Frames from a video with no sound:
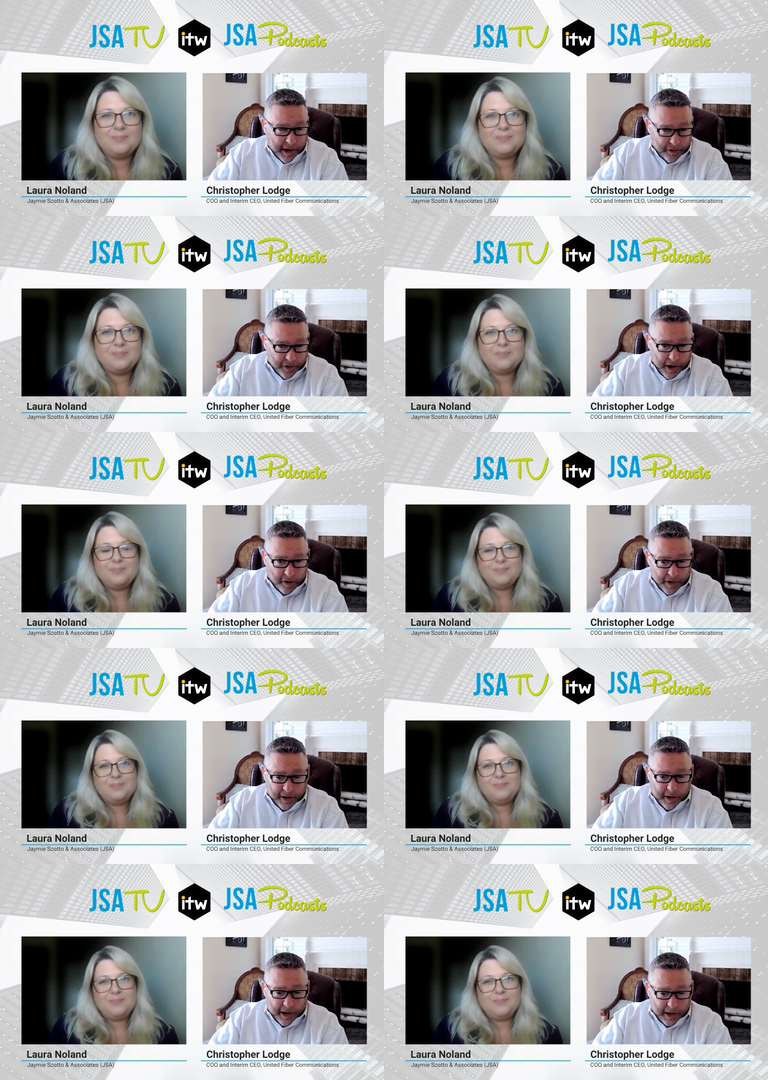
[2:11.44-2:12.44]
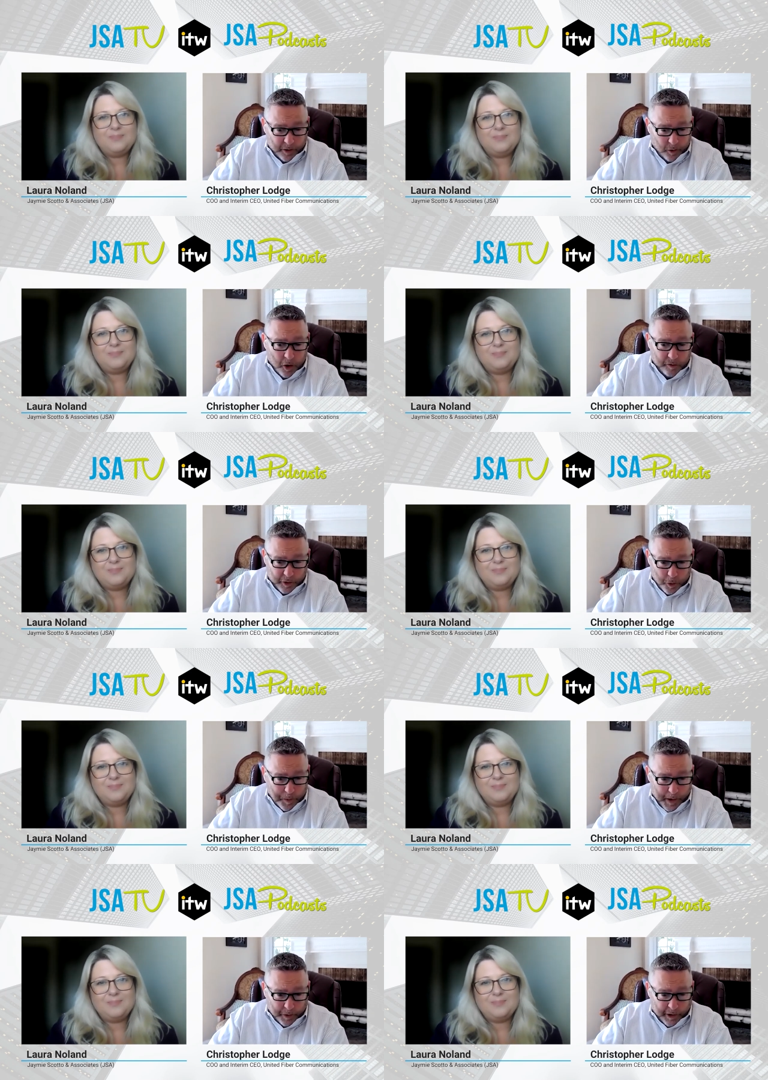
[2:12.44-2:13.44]
Speaker 1: uh, there that hopefully we'll
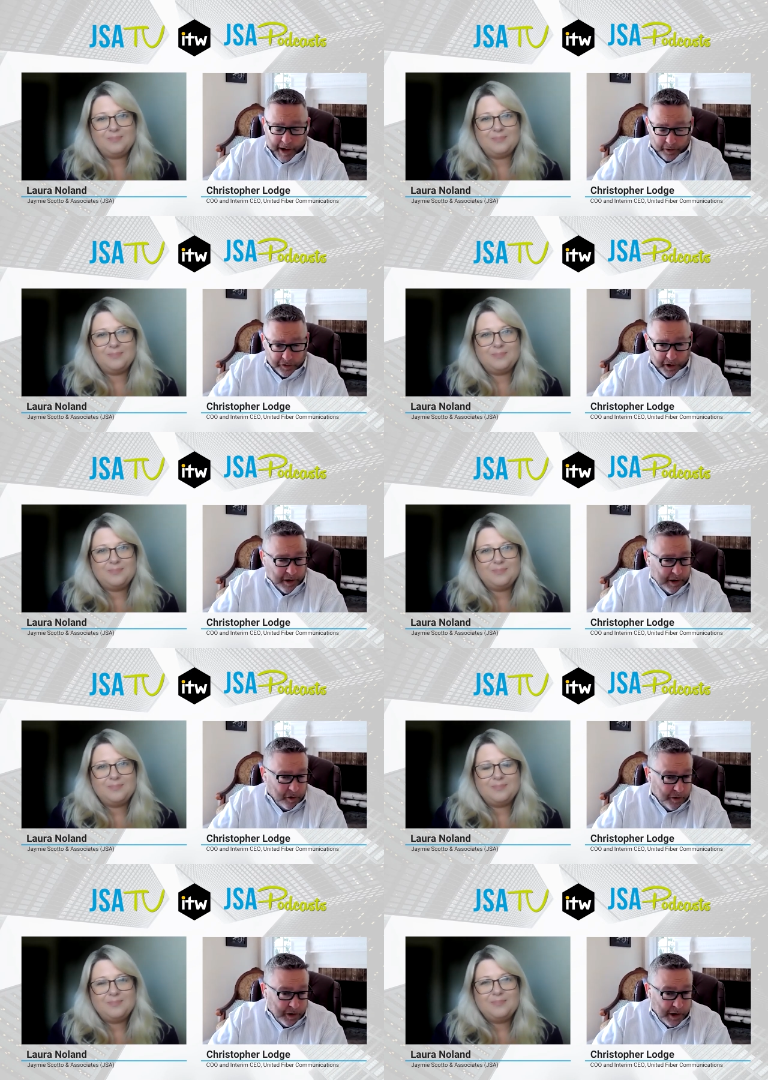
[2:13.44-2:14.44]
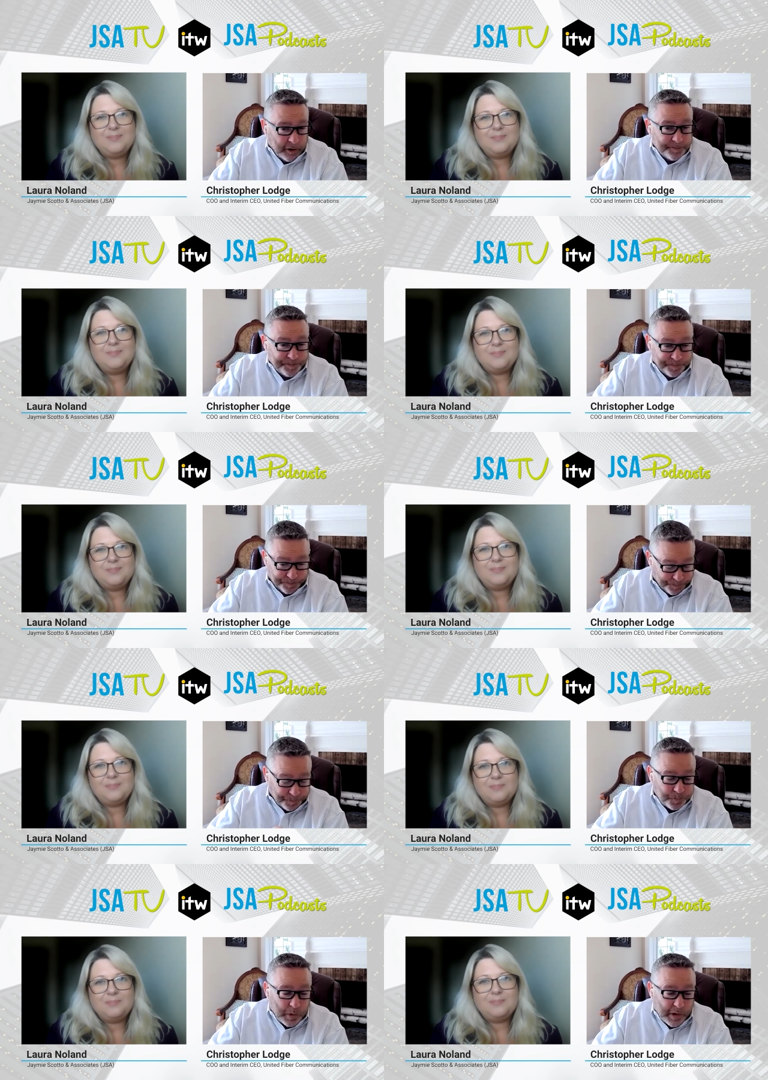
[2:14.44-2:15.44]
be able to announce here later in the year
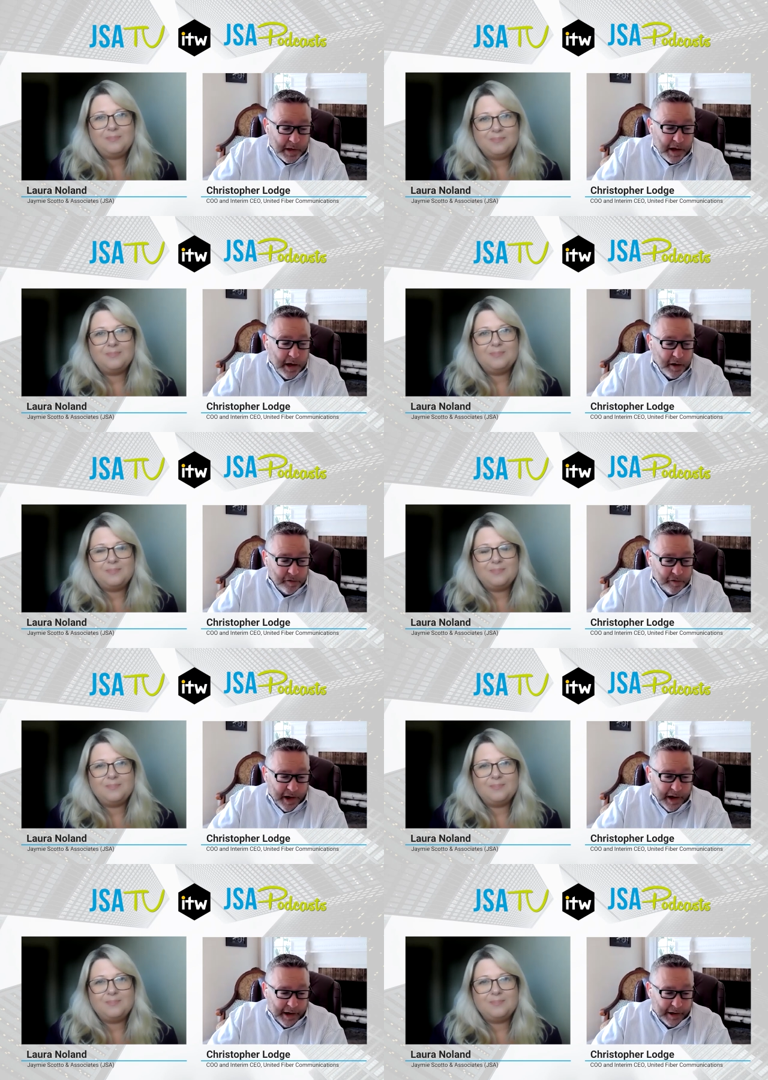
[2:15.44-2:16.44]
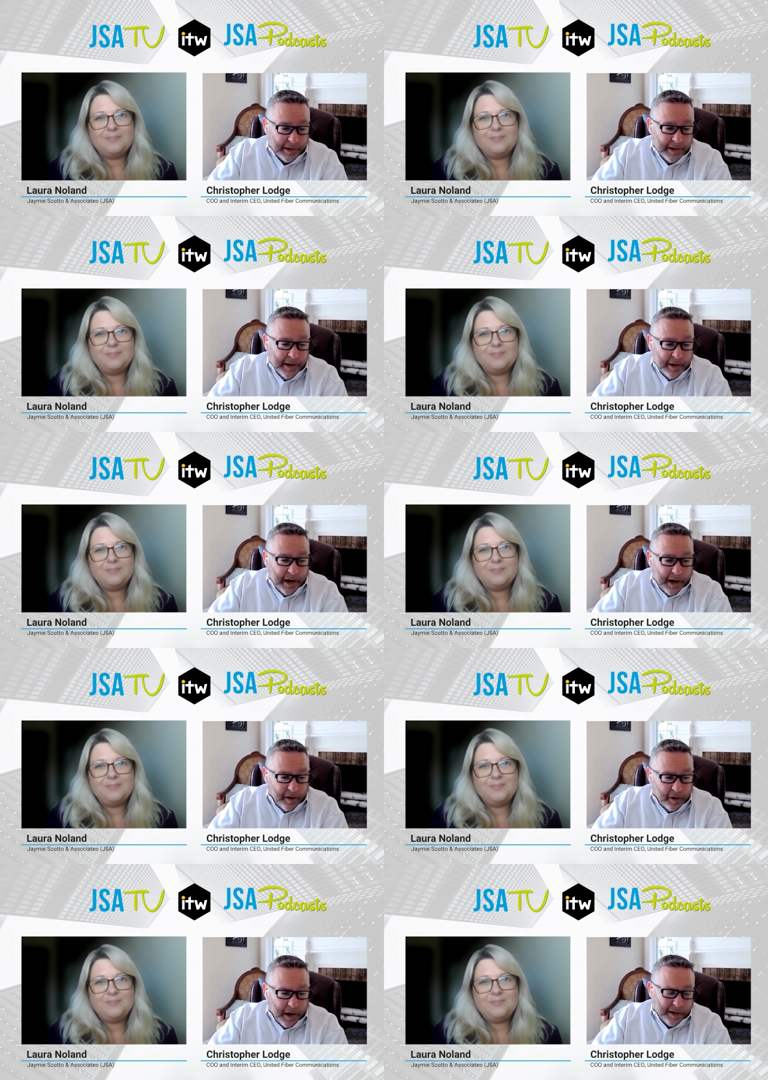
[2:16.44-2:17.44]
of uh,
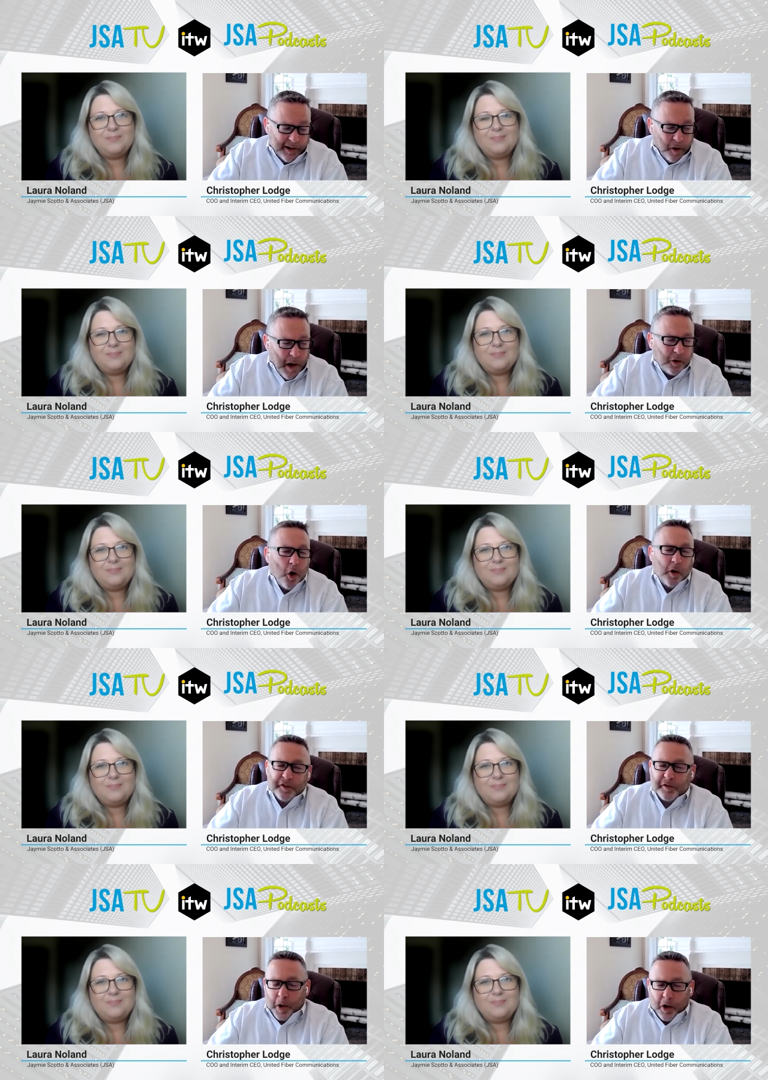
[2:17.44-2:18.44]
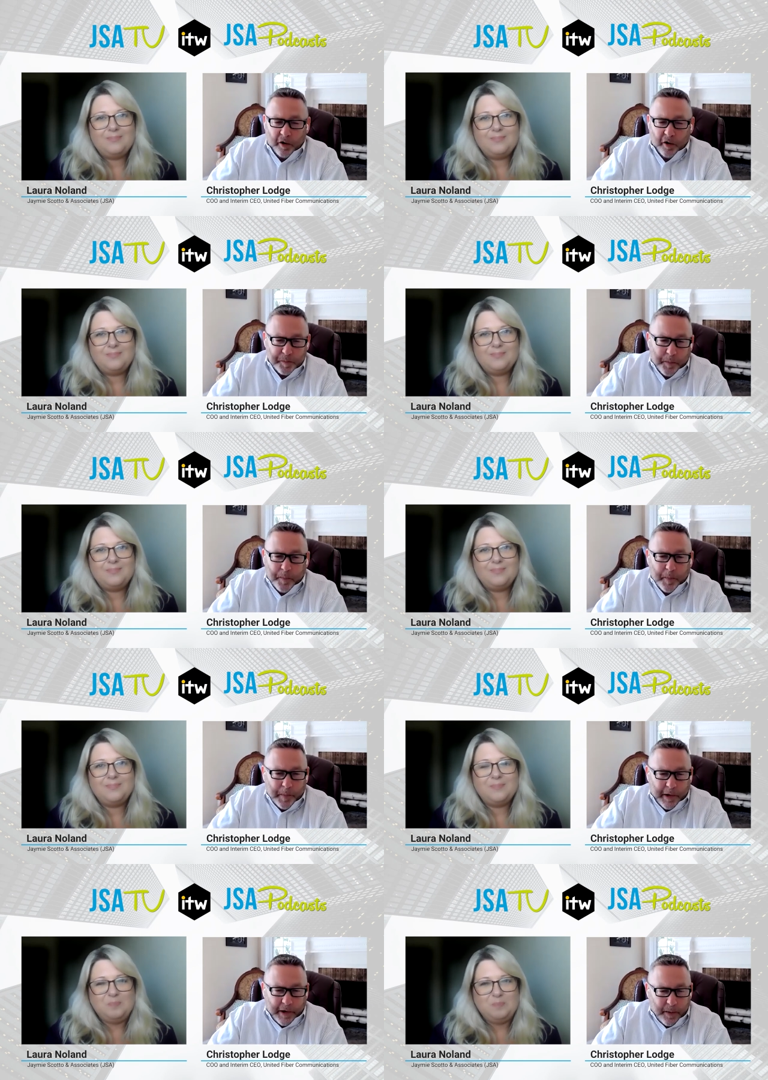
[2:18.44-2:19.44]
uh, you know i'll call it spurs but
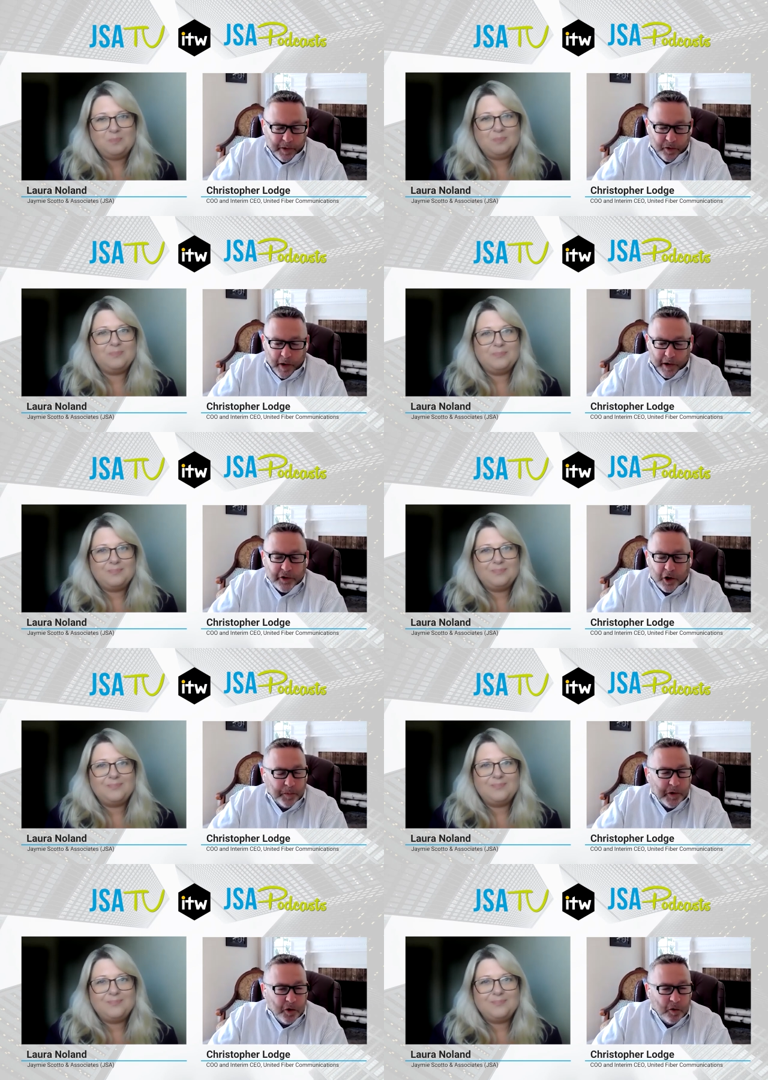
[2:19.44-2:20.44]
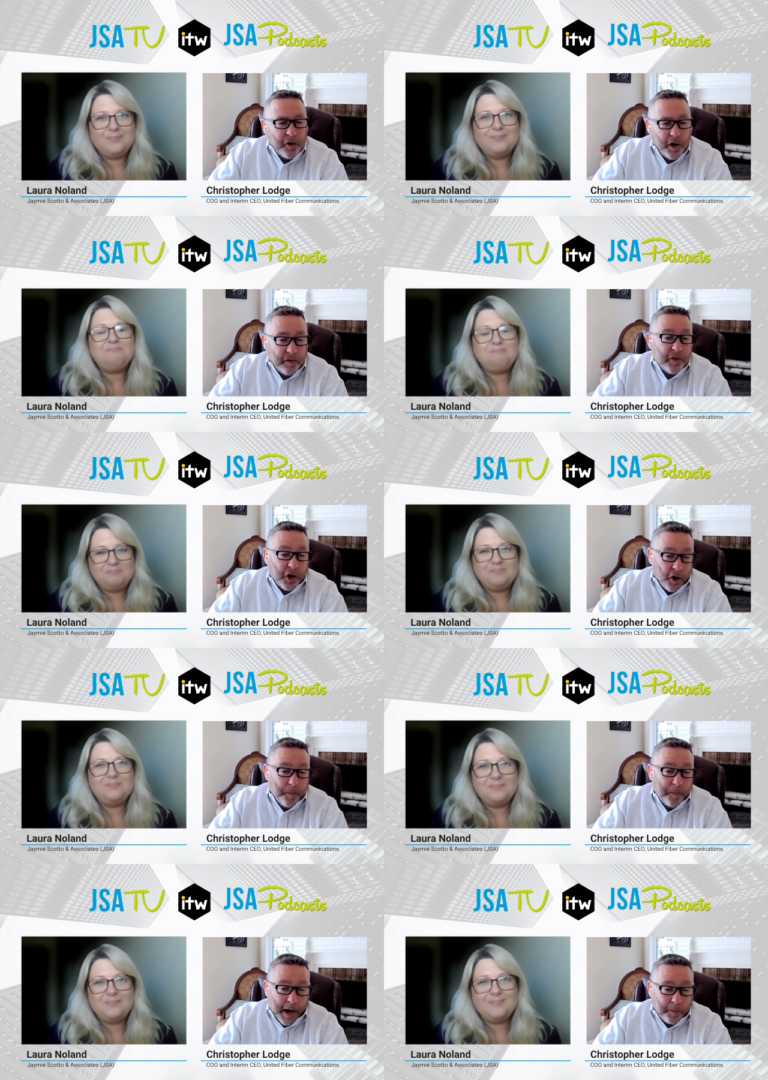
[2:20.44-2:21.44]
might not be the right term to use off of the
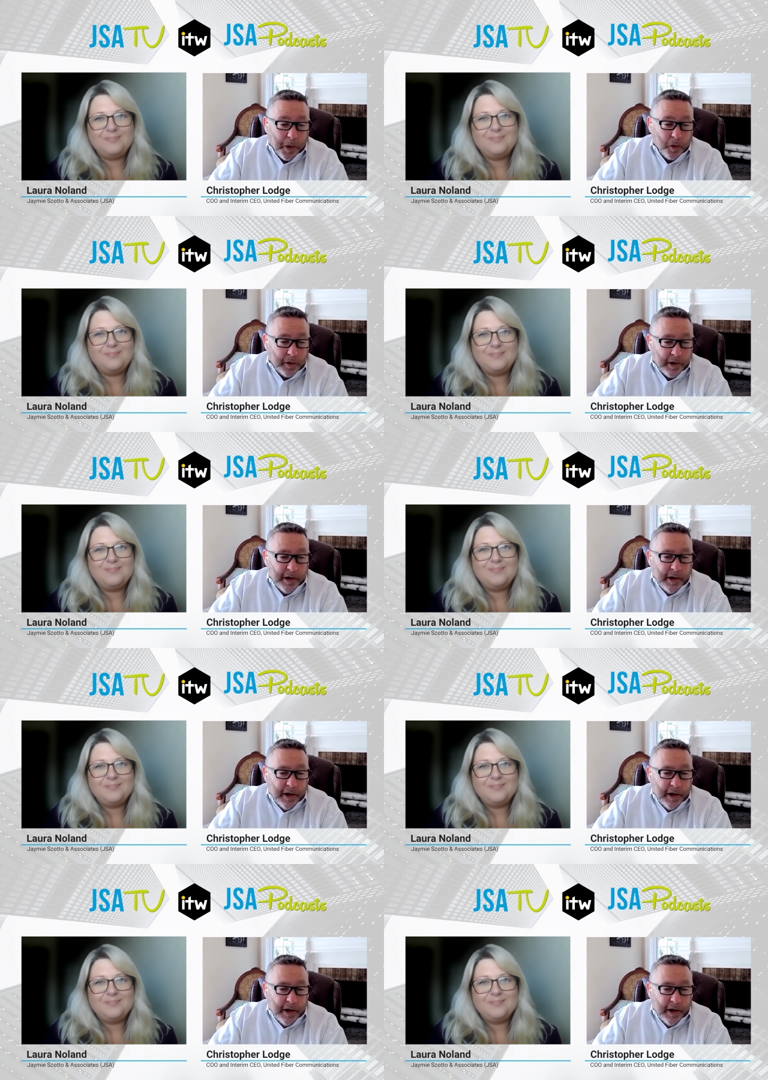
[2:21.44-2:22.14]
current backbone